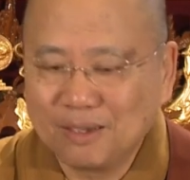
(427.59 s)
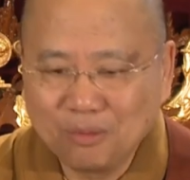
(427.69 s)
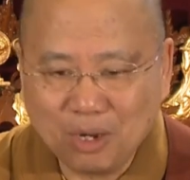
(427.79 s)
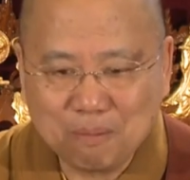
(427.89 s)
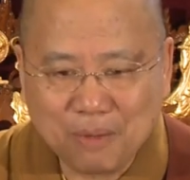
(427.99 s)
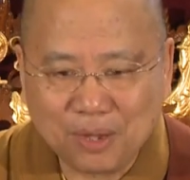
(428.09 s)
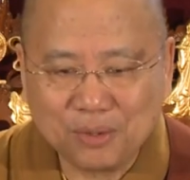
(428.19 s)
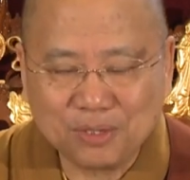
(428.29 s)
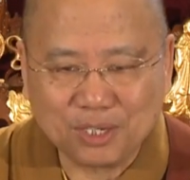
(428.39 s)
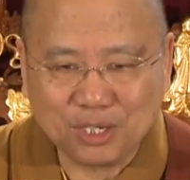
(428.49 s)
What
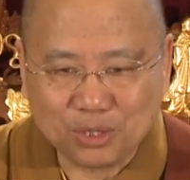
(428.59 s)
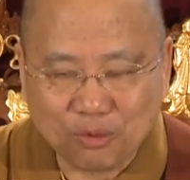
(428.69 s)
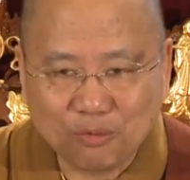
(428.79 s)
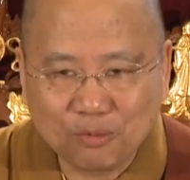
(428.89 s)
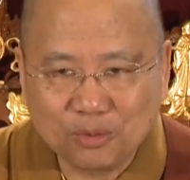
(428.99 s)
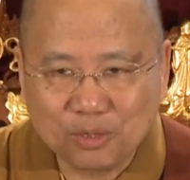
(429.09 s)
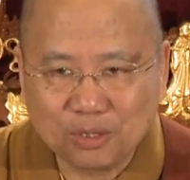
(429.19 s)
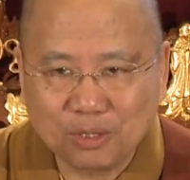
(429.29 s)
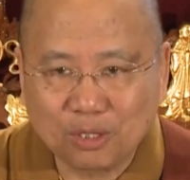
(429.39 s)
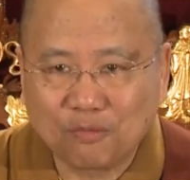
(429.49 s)
matters is
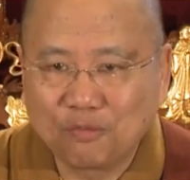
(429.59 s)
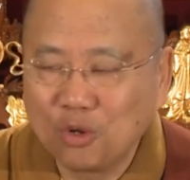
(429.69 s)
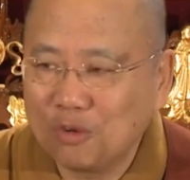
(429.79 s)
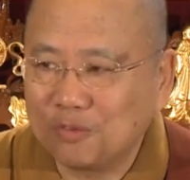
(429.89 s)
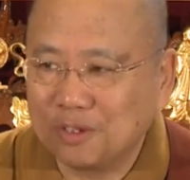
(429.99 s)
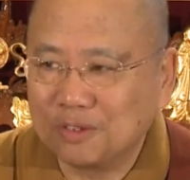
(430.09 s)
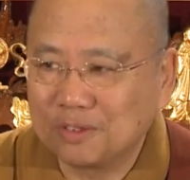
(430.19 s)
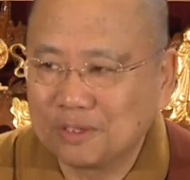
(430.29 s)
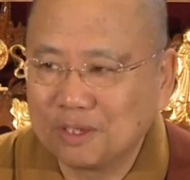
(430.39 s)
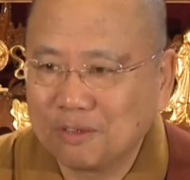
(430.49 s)
the
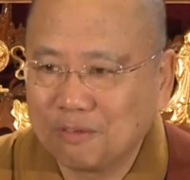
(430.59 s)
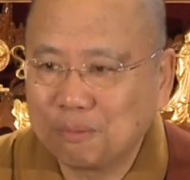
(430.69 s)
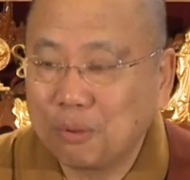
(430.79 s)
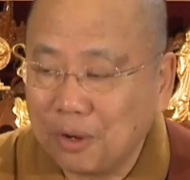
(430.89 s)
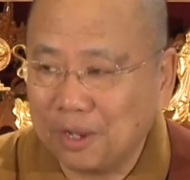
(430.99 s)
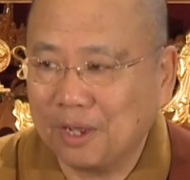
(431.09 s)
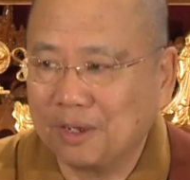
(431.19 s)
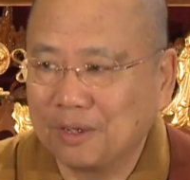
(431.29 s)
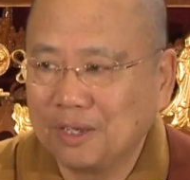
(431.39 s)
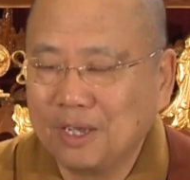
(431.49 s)
fervent
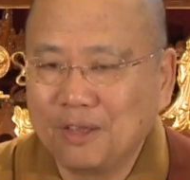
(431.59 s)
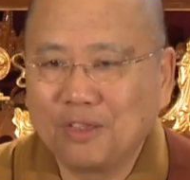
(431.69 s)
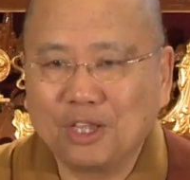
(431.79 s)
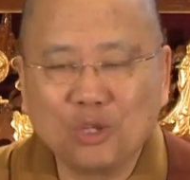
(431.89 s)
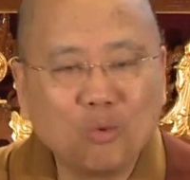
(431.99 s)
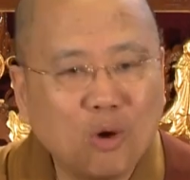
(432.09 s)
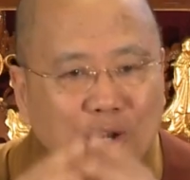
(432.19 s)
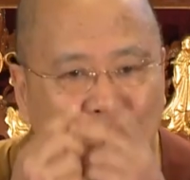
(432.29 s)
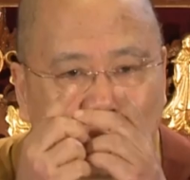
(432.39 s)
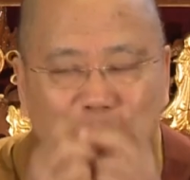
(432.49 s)
prayer that you
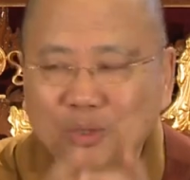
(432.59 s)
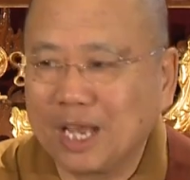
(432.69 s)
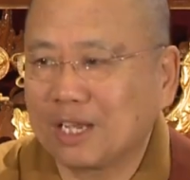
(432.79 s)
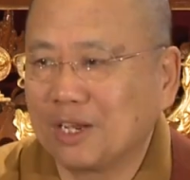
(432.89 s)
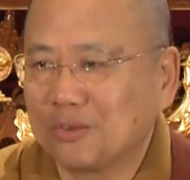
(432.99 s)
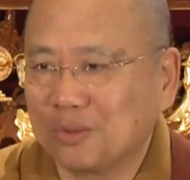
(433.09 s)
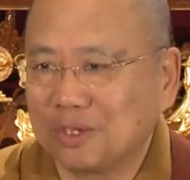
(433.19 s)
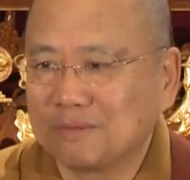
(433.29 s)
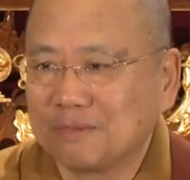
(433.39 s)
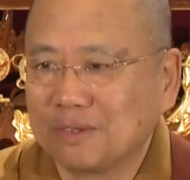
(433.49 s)
want to go to that
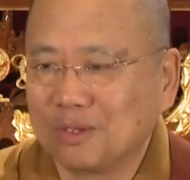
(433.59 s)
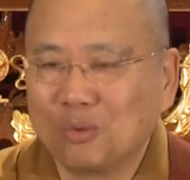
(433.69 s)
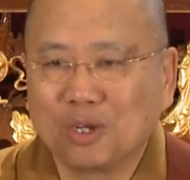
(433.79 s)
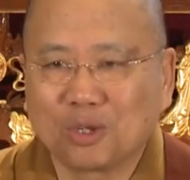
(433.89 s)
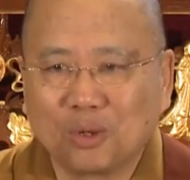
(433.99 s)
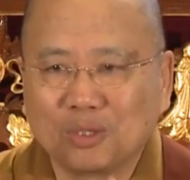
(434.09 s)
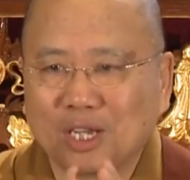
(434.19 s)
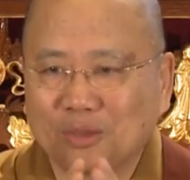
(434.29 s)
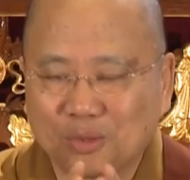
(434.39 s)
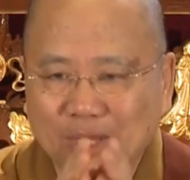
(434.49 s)
country. You want to go
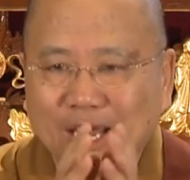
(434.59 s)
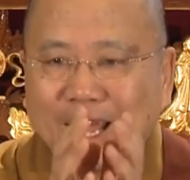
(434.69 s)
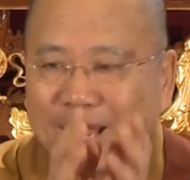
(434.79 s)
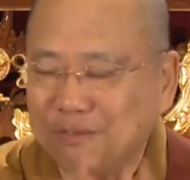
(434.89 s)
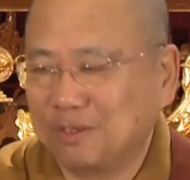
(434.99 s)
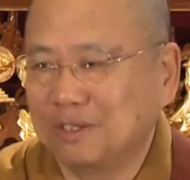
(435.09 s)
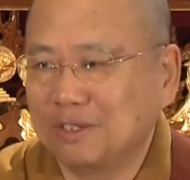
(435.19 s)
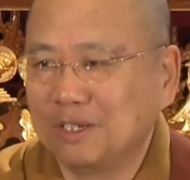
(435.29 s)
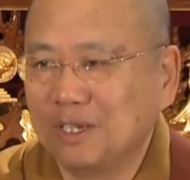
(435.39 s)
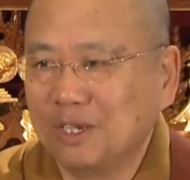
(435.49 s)
to that heaven.